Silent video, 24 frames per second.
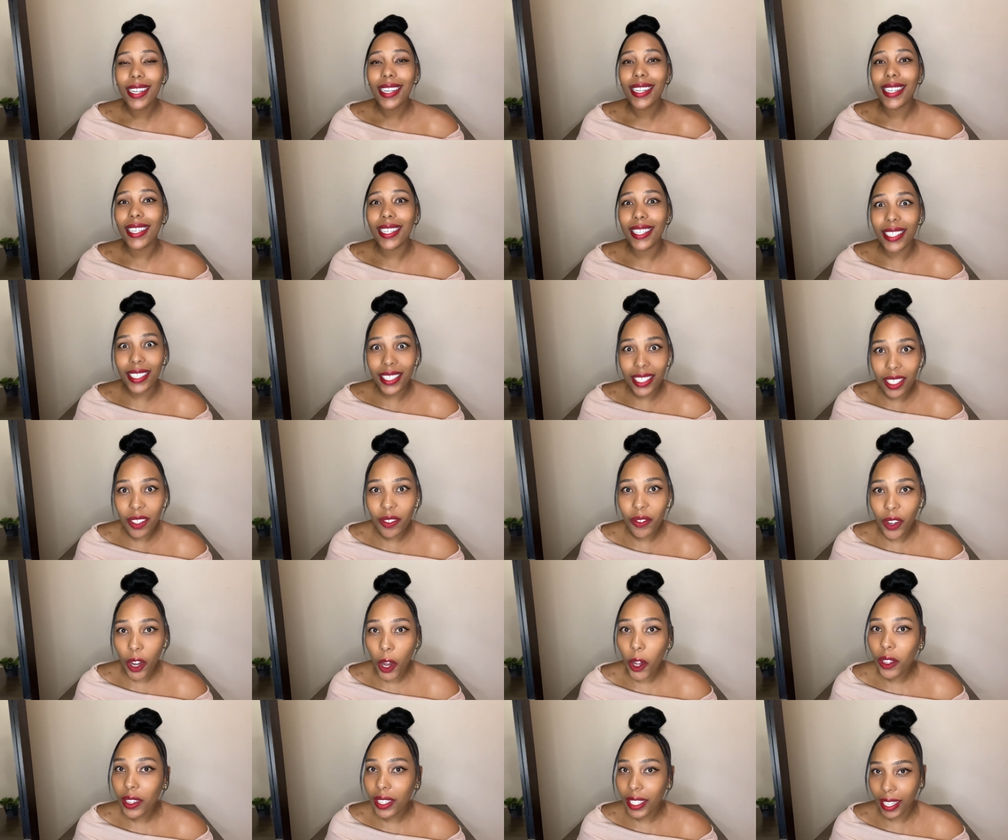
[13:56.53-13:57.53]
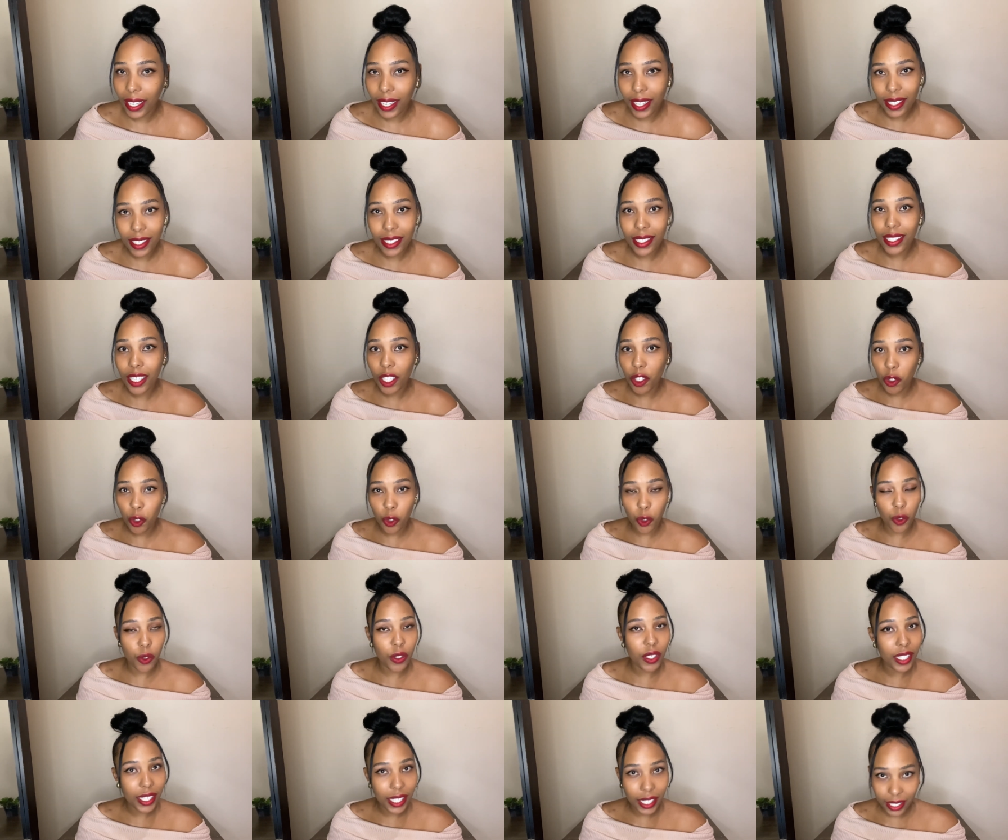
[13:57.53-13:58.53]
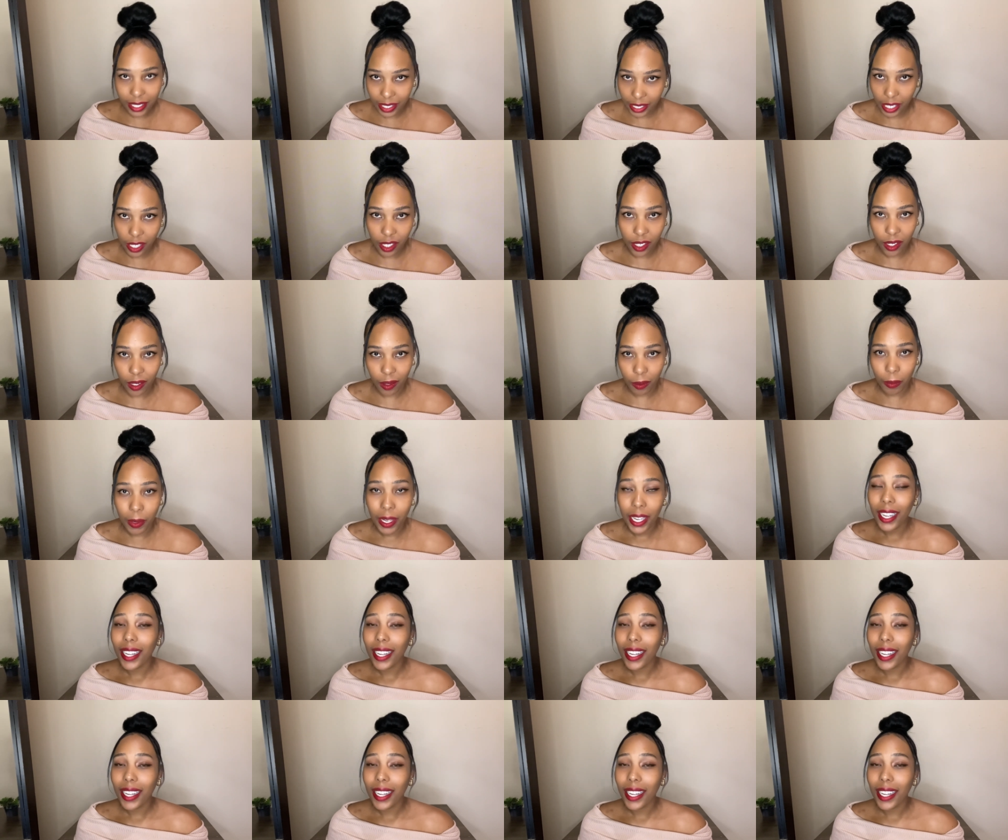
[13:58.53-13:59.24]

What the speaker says: leave out the estate duty addendum.